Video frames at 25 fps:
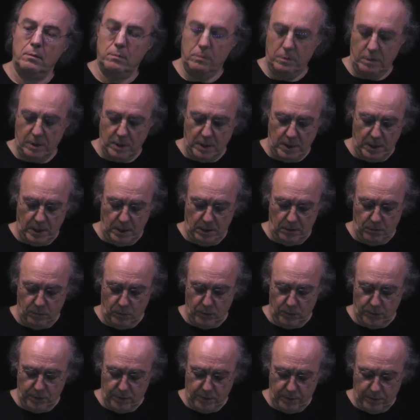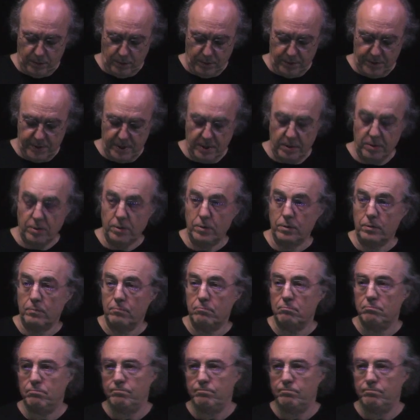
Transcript: they would consider